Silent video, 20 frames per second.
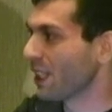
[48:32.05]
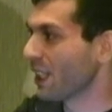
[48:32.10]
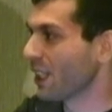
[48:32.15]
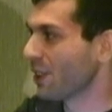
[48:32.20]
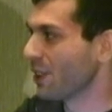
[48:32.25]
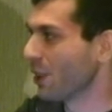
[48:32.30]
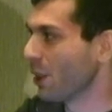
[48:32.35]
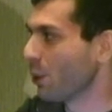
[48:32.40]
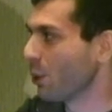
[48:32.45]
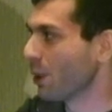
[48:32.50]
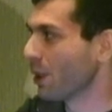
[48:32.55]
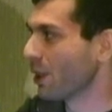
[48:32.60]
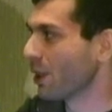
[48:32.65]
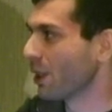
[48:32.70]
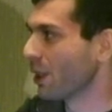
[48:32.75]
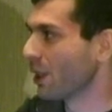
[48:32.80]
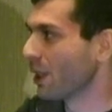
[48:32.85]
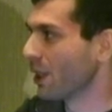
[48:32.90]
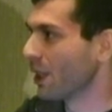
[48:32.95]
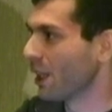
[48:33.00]
like
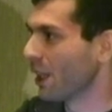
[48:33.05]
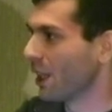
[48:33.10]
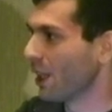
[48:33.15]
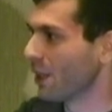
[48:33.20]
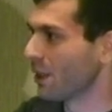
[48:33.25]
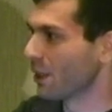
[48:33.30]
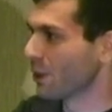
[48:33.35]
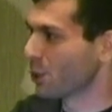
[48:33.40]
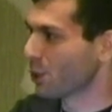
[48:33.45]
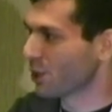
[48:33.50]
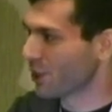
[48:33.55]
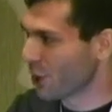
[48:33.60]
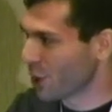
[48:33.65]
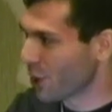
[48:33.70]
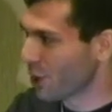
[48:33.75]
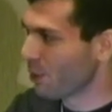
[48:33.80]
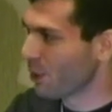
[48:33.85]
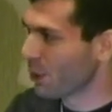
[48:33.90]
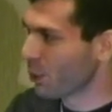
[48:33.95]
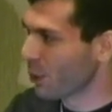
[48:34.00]
knowing the
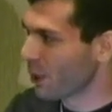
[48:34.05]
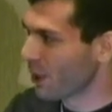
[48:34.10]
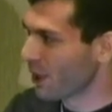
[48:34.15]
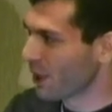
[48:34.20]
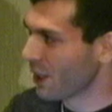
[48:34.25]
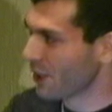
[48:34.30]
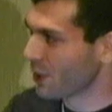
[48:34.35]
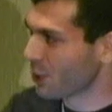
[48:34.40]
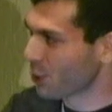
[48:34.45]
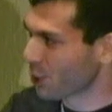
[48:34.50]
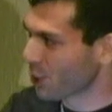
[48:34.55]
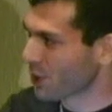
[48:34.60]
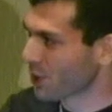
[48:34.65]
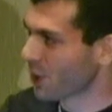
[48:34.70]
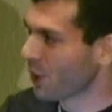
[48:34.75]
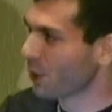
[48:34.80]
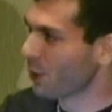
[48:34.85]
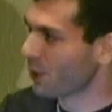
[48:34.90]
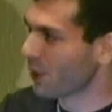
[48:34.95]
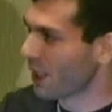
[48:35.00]
transition between the source
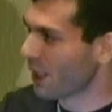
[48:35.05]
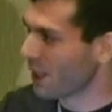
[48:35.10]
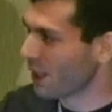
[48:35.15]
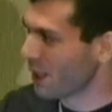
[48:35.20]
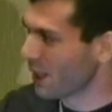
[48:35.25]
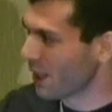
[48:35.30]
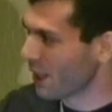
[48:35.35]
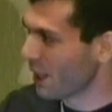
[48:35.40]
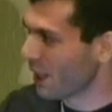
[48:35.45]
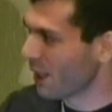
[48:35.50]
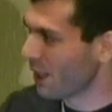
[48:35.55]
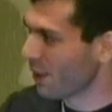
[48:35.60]
code and the,